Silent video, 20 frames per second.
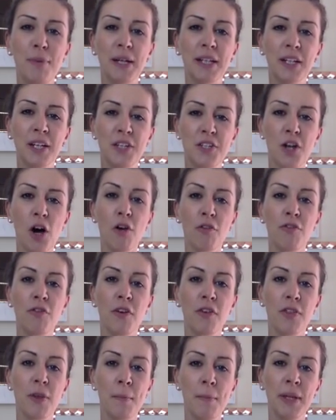pillars of
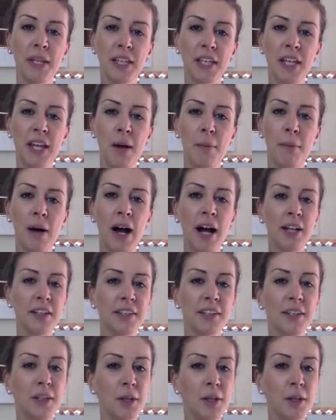the millionaire mind.